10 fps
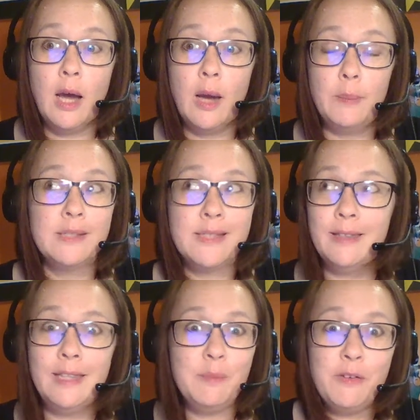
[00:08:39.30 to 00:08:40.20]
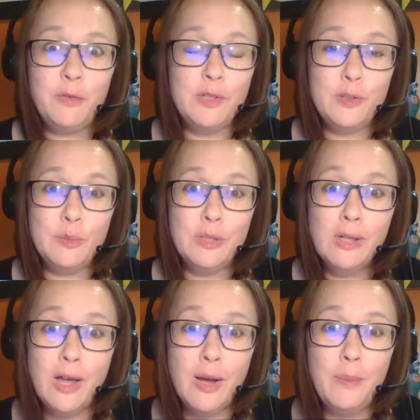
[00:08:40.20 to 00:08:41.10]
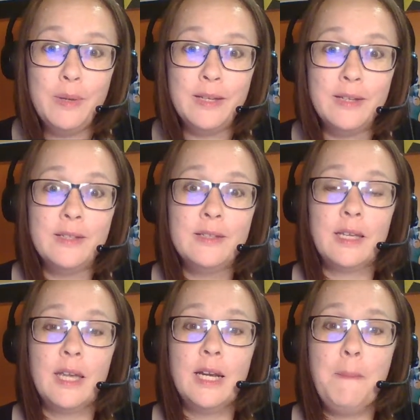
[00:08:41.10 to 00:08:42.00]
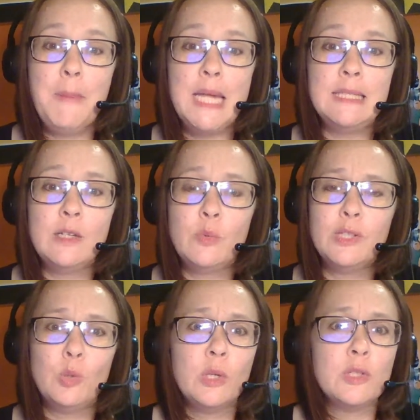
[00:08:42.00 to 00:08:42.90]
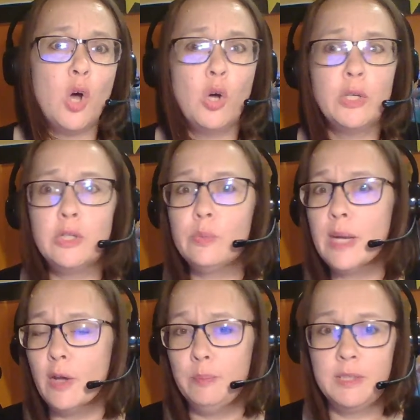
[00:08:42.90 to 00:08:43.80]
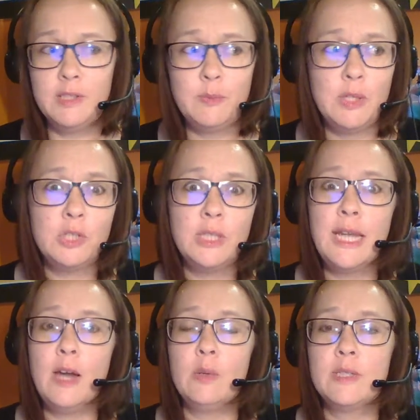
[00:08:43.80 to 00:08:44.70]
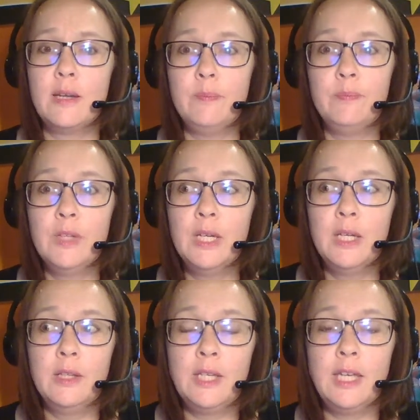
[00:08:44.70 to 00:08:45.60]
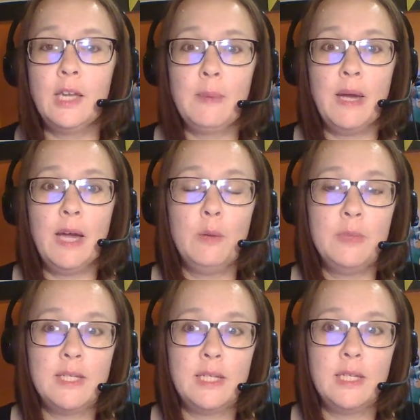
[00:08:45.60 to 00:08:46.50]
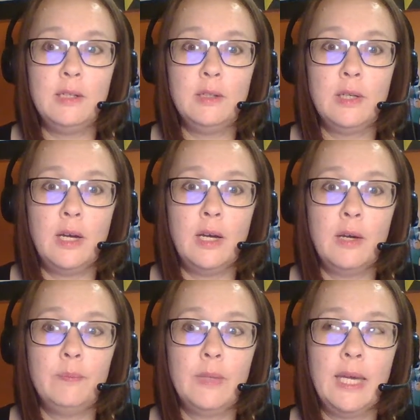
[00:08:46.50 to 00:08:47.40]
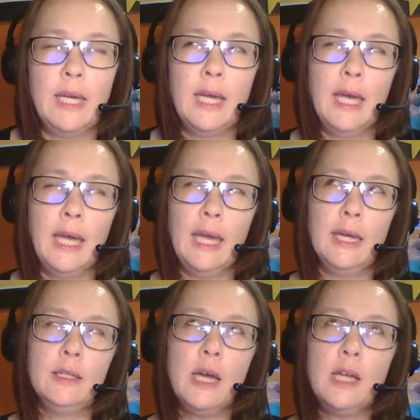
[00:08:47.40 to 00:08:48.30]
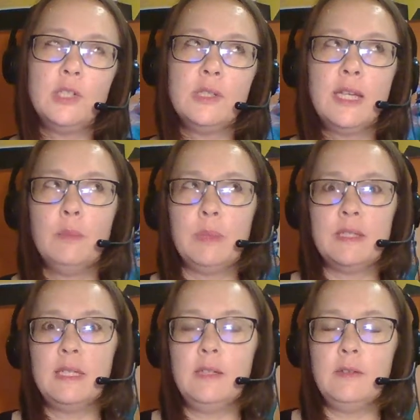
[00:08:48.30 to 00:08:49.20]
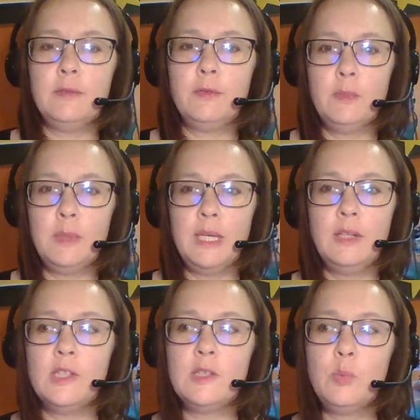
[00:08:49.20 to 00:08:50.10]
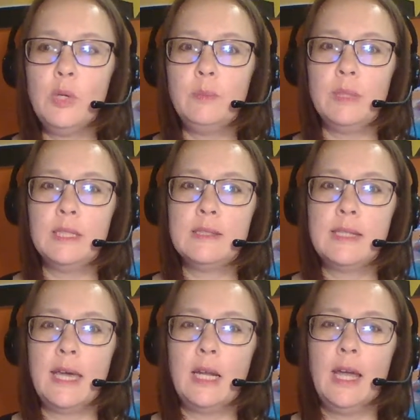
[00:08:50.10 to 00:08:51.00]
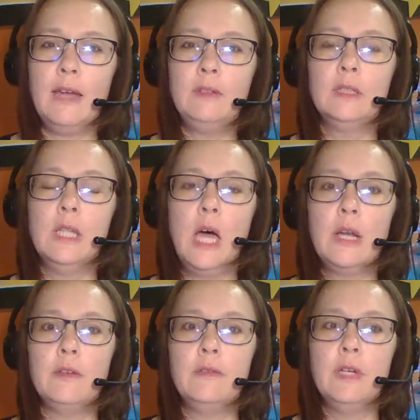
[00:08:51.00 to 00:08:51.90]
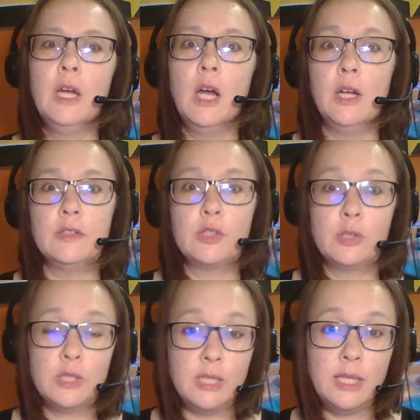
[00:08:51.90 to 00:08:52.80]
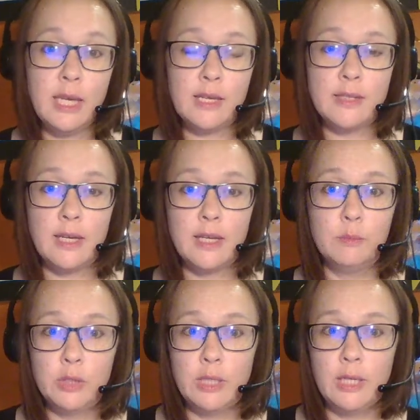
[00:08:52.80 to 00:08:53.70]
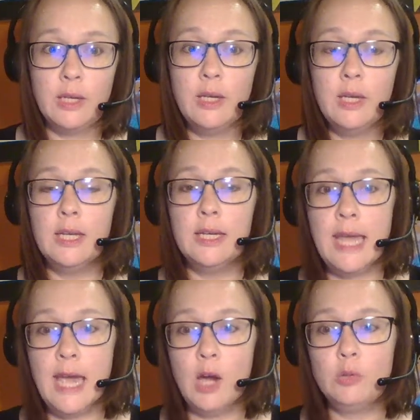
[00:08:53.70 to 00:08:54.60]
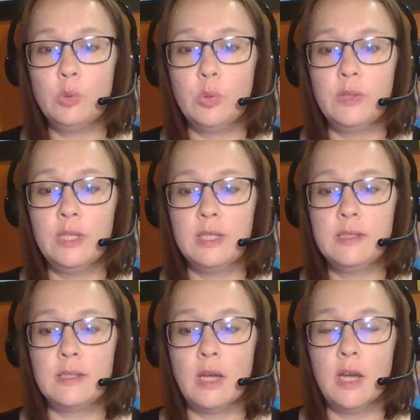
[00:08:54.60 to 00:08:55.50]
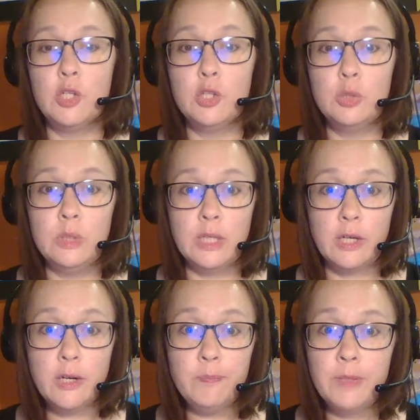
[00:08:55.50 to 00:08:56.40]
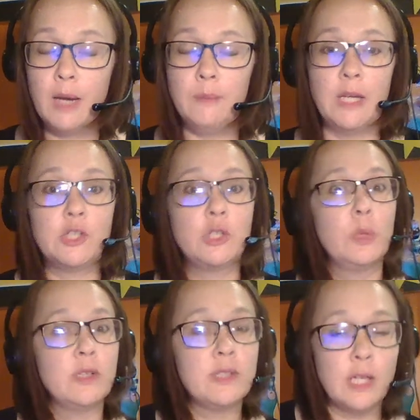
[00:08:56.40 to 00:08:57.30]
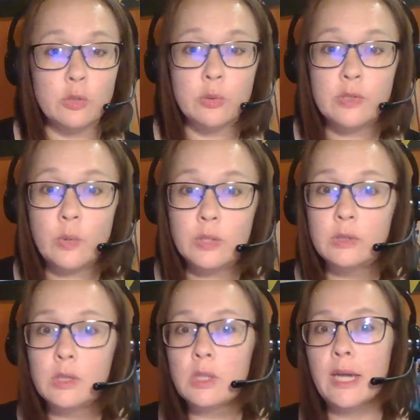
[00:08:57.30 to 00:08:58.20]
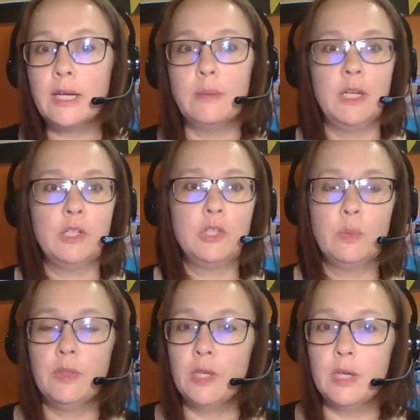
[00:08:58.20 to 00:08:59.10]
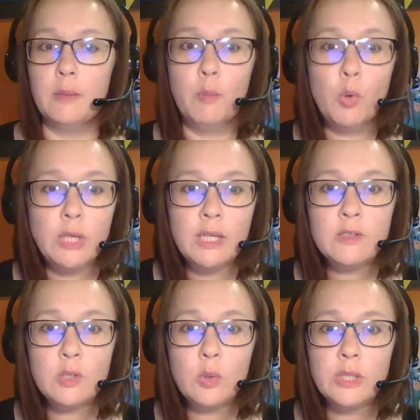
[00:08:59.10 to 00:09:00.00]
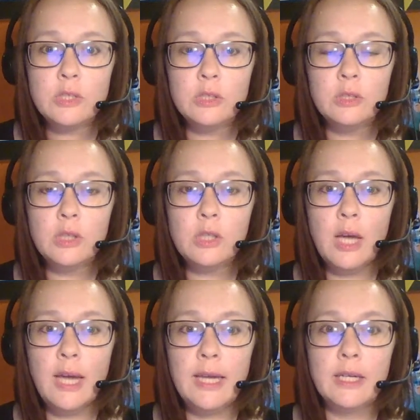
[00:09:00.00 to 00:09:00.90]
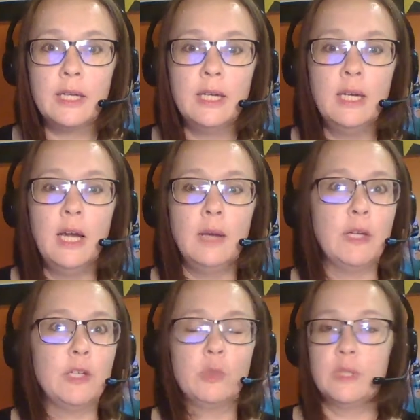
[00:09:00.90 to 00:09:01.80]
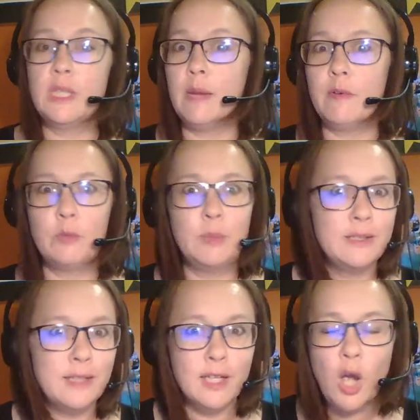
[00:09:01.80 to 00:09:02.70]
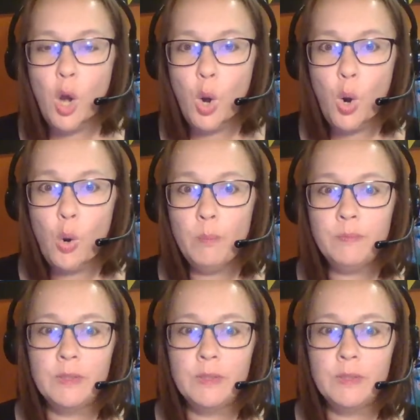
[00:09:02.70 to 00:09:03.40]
because I think my Freezer Meal Club is an amazing resource all year round, but especially now as I'm thinking about how busy, and not just how busy for me at this point, but it's that I have a lot of uncertainty as I am looking now toward this new year. I'm not sure what our schedule is going to look like. I'm not sure what the mornings are going to look like. I'm not sure what time everybody's getting home.